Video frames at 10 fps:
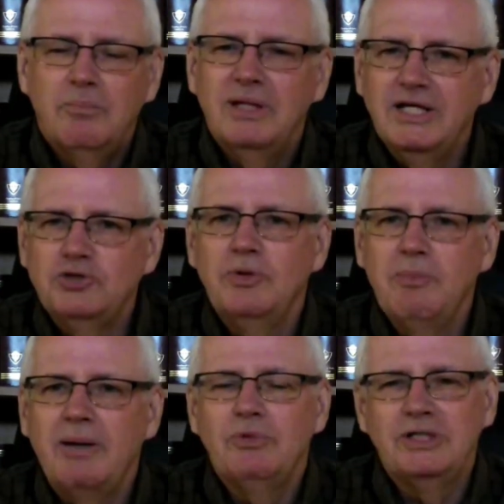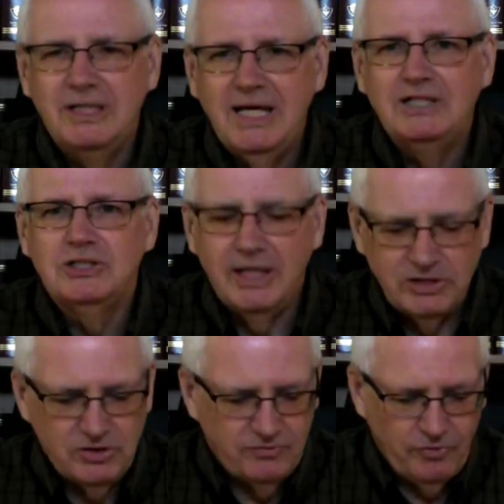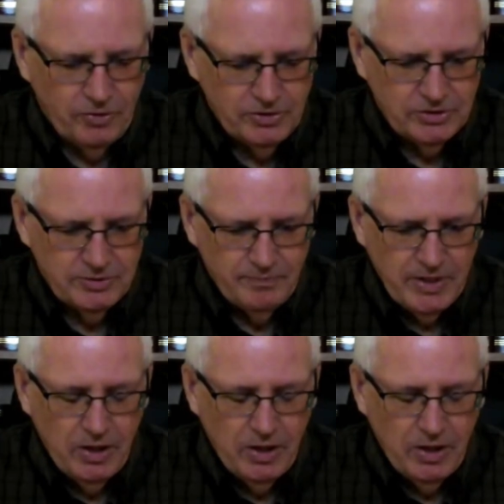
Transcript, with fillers: But let's remember today's lesson, folks.